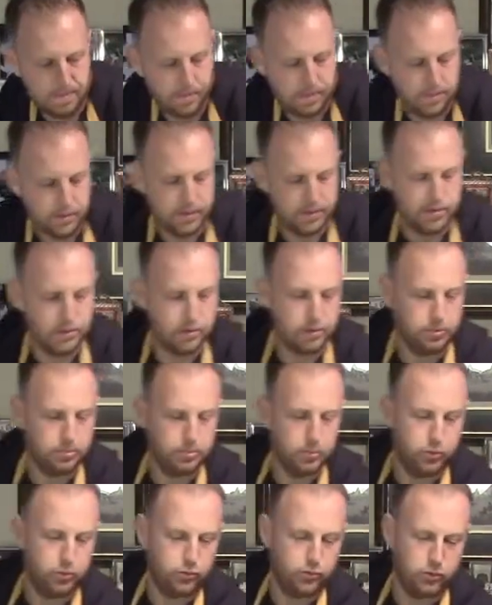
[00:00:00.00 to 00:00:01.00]
This is a
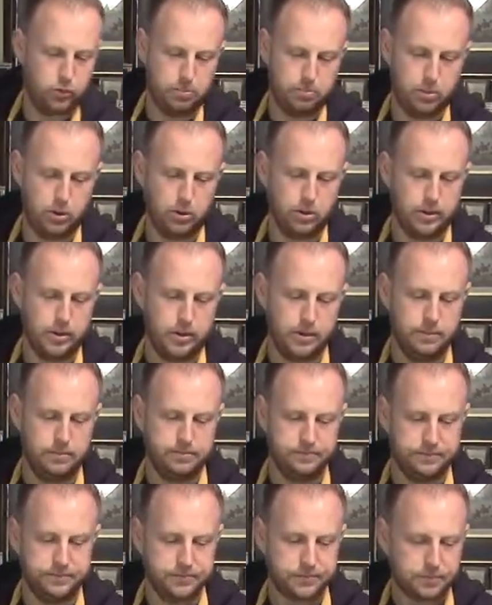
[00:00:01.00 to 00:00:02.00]
beautiful bowl here.
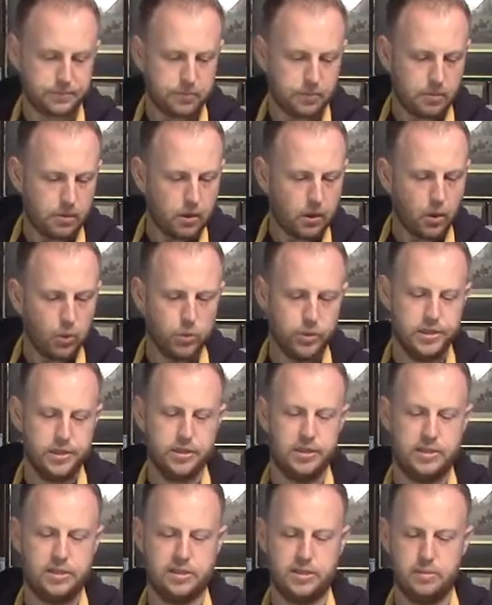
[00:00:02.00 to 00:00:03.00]
We see
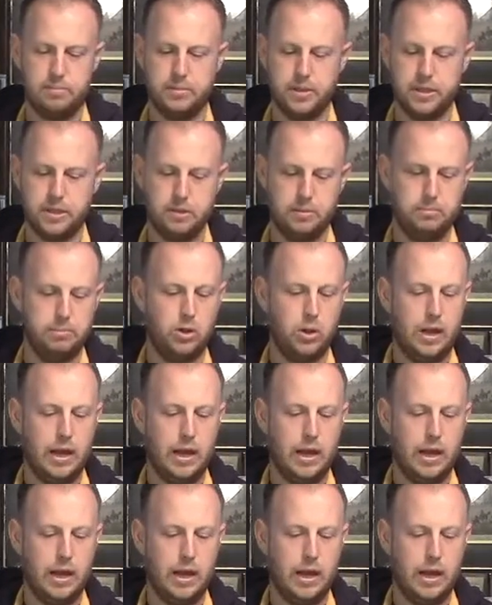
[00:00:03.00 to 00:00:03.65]
this as a mixing bowl.